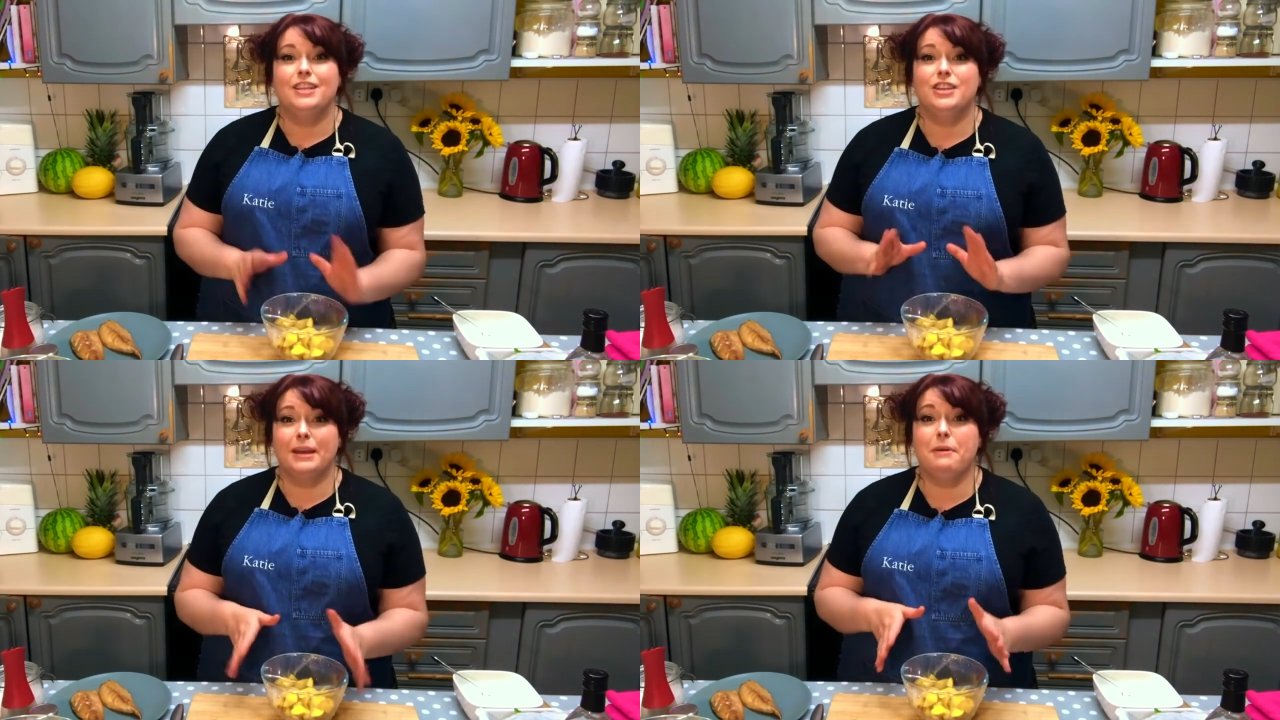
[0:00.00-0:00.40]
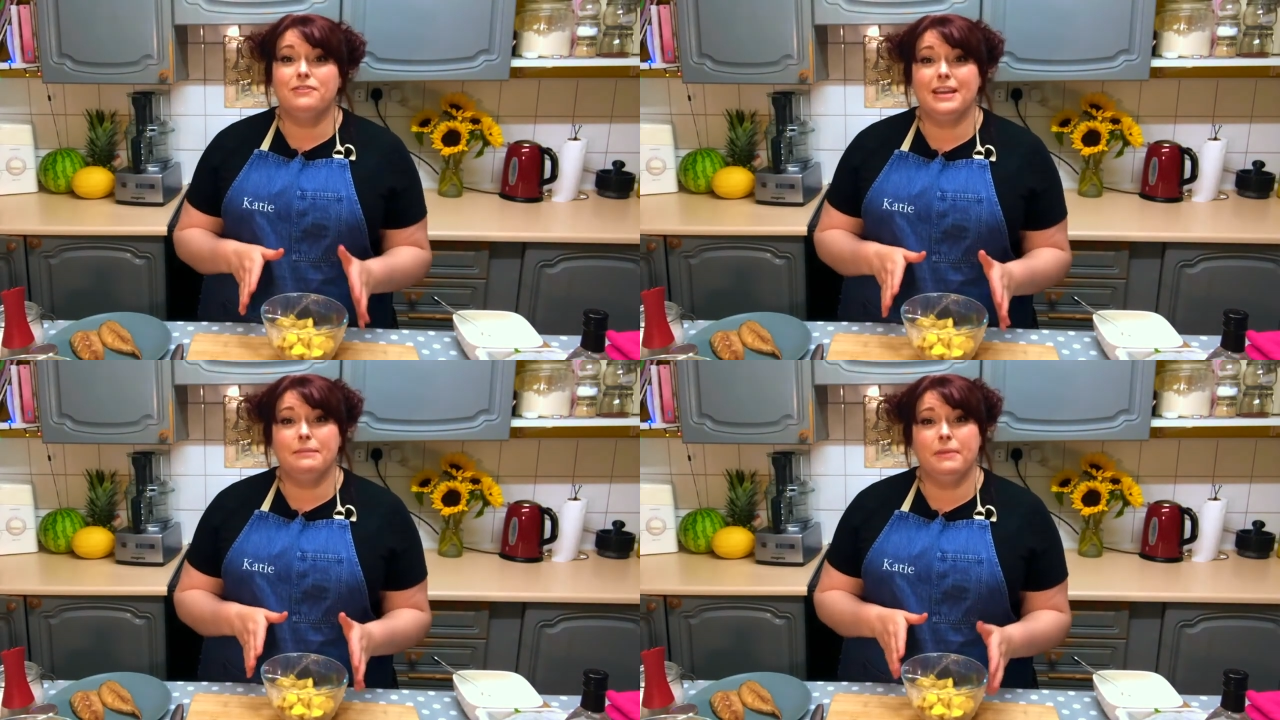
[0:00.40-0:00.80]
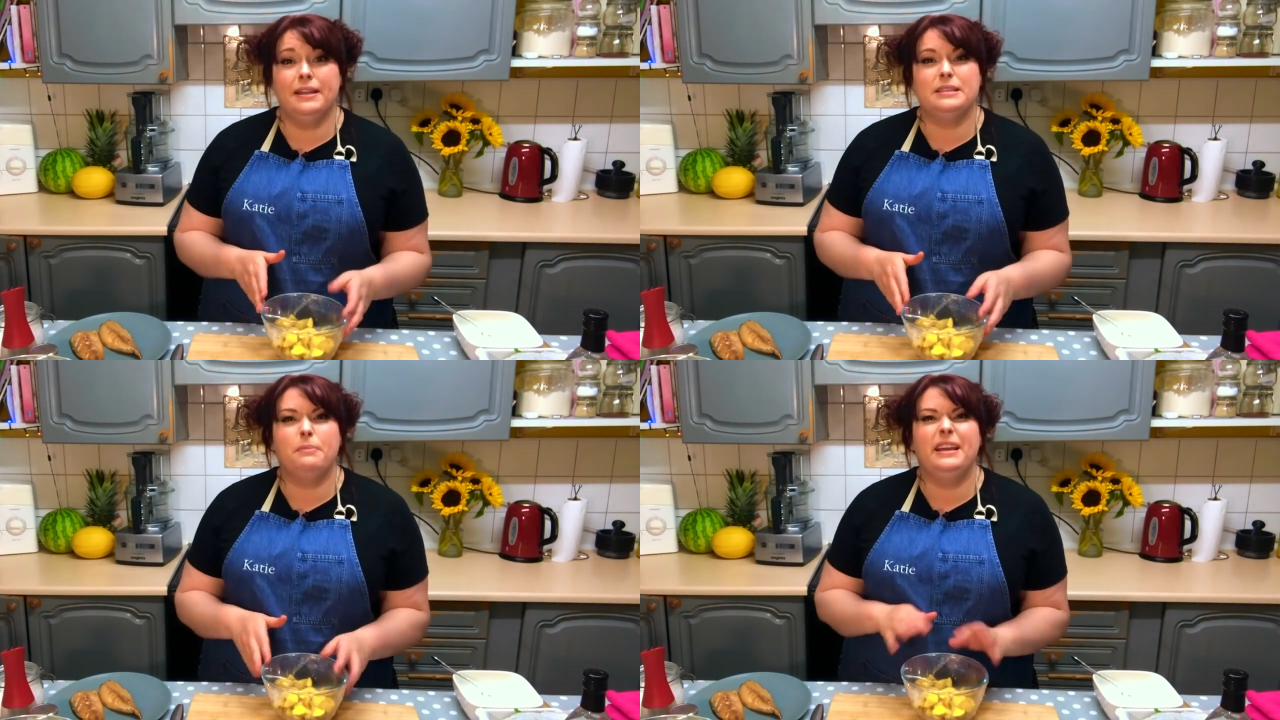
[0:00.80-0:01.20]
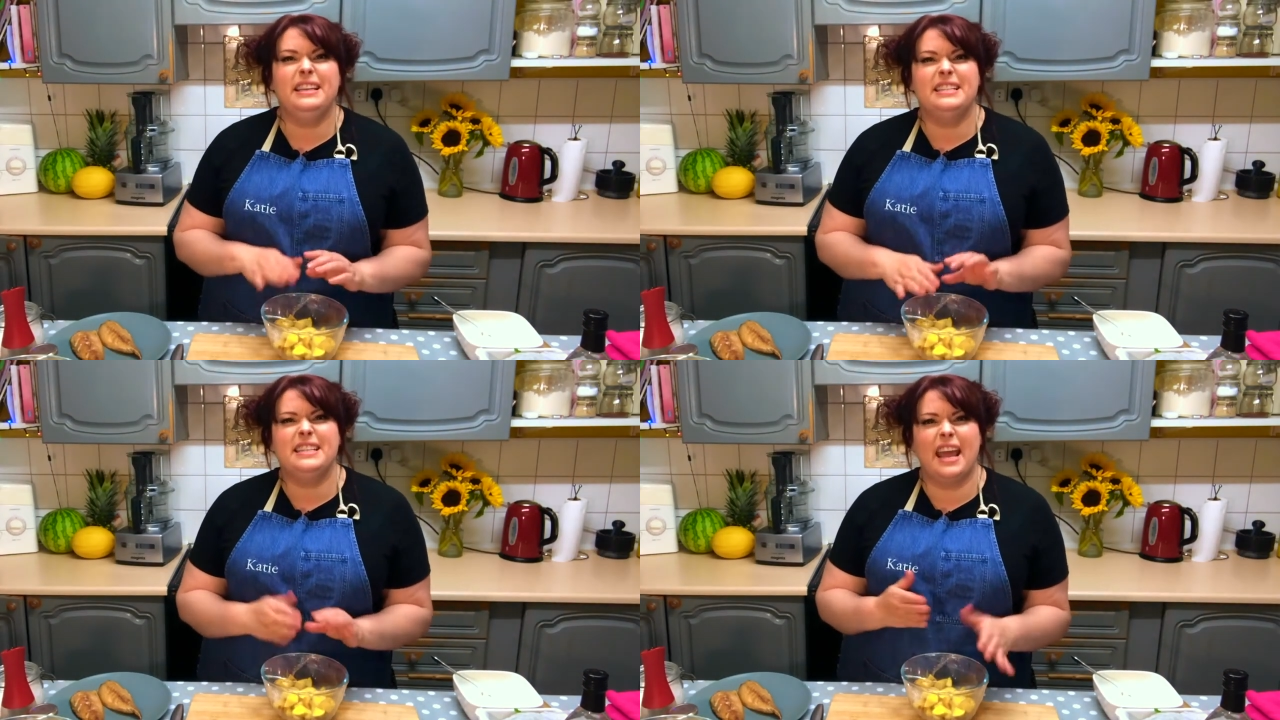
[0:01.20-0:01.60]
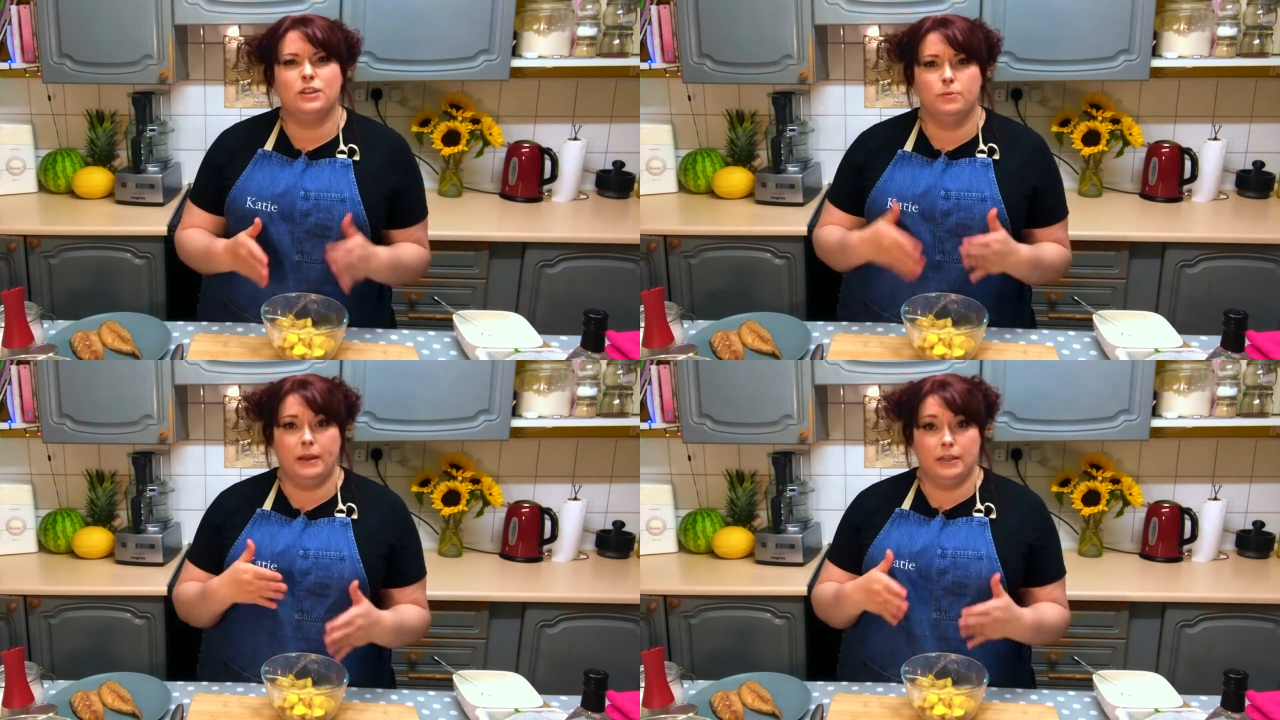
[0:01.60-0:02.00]
Check them after eight minutes. They might need an
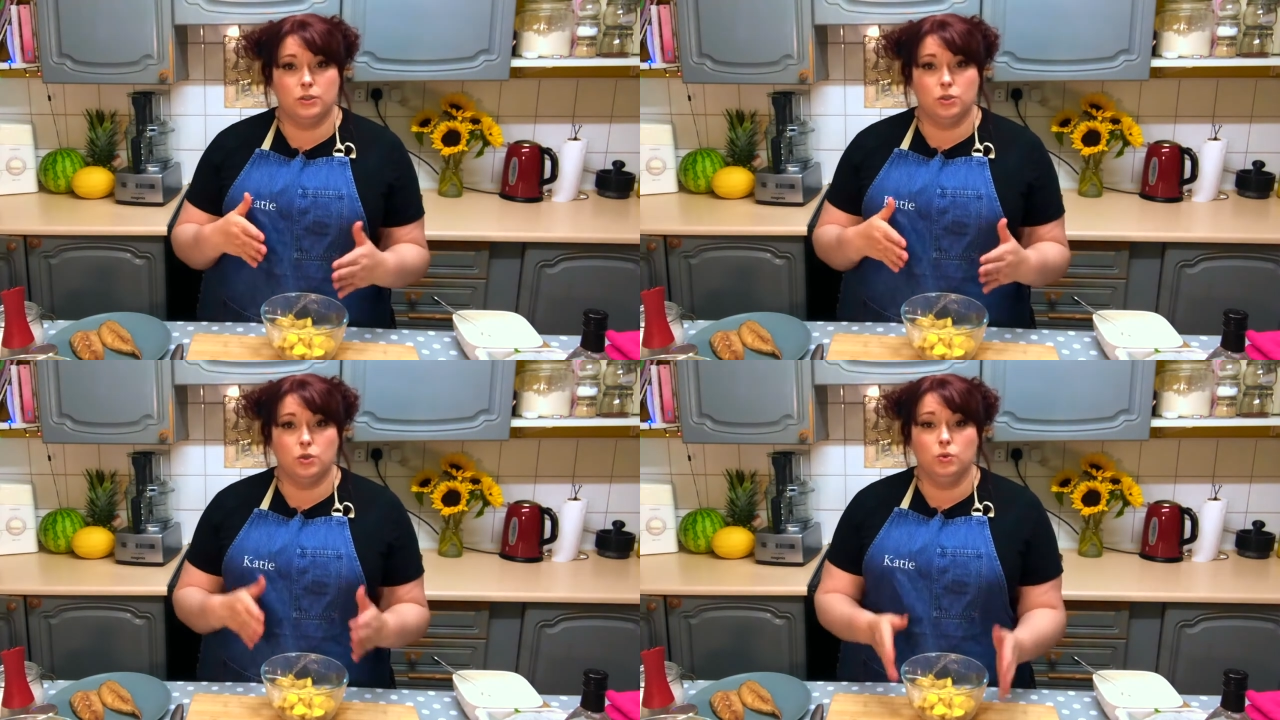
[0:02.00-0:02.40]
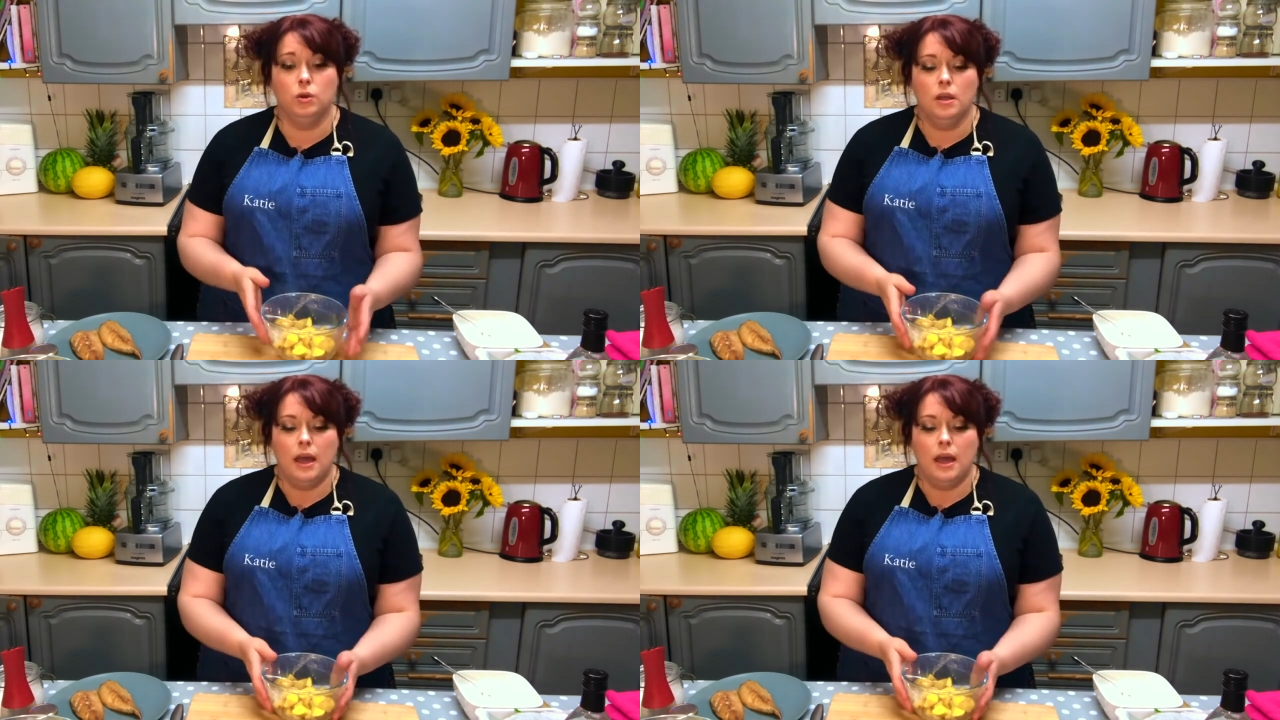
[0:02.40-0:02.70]
extra minute or two,